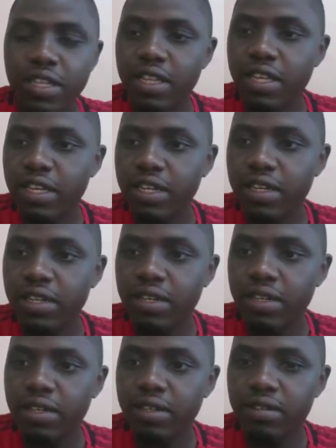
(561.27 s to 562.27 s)
Then
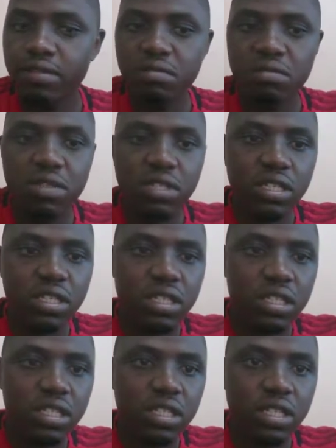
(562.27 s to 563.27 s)

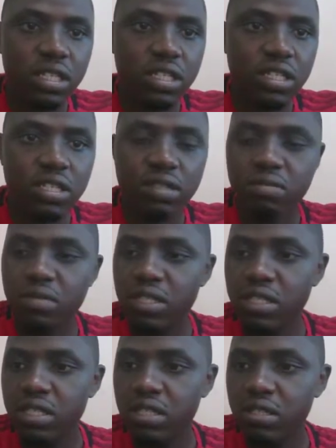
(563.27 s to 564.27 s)
just add some
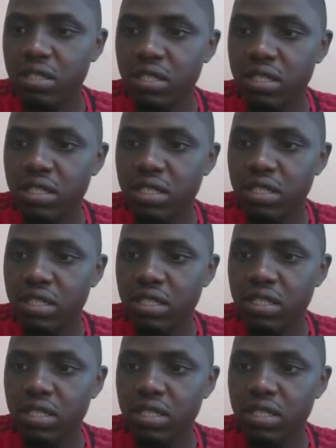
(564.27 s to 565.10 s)
details here,